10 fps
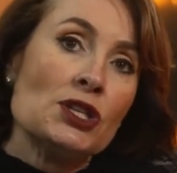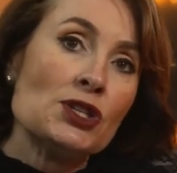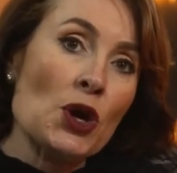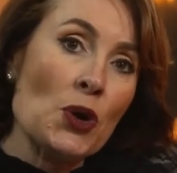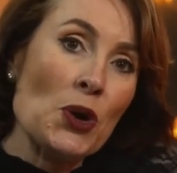
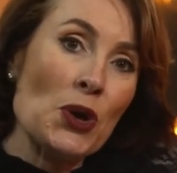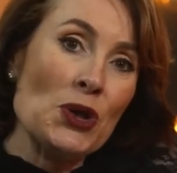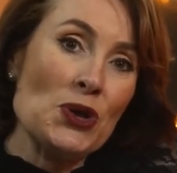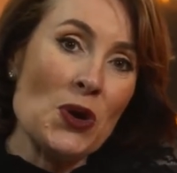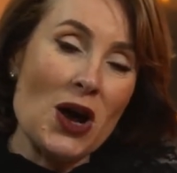So
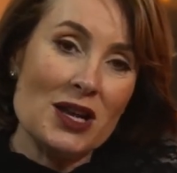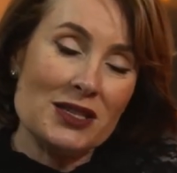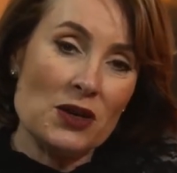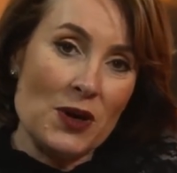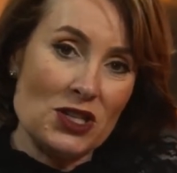you
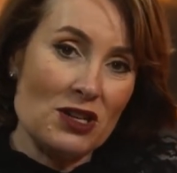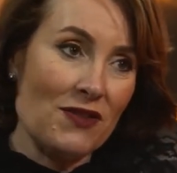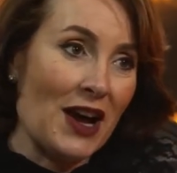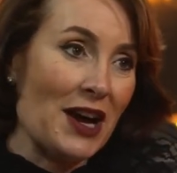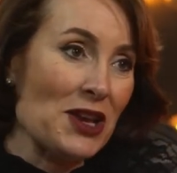ask the question
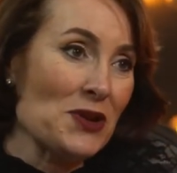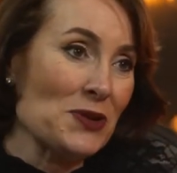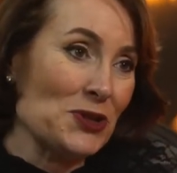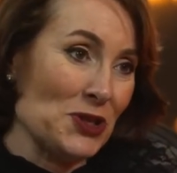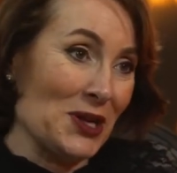of how do
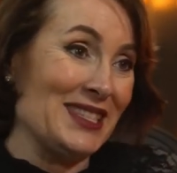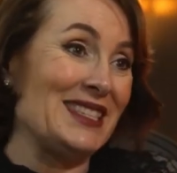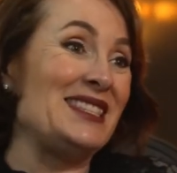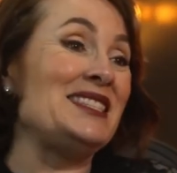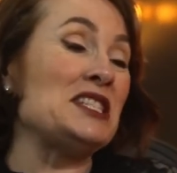you start
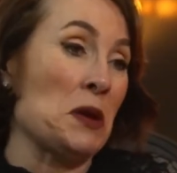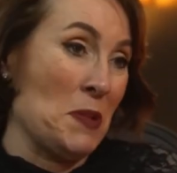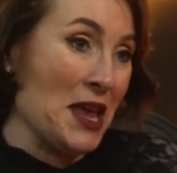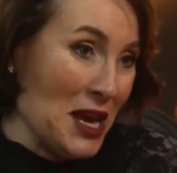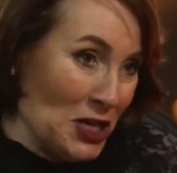
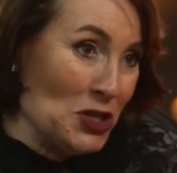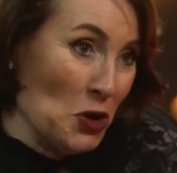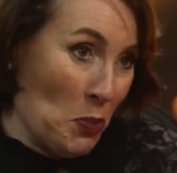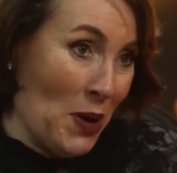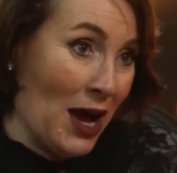stepping into
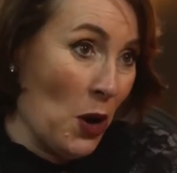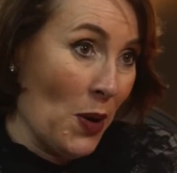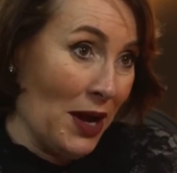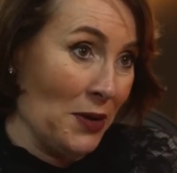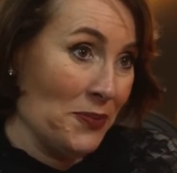your
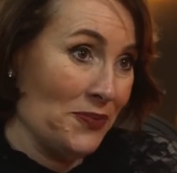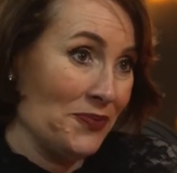power?